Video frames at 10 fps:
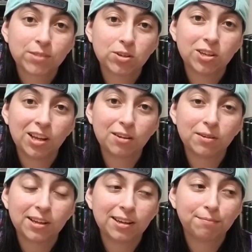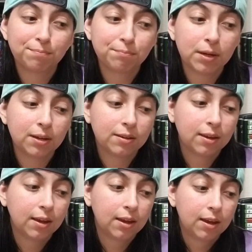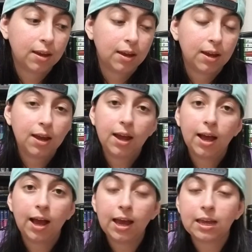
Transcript: Good luck with that. But I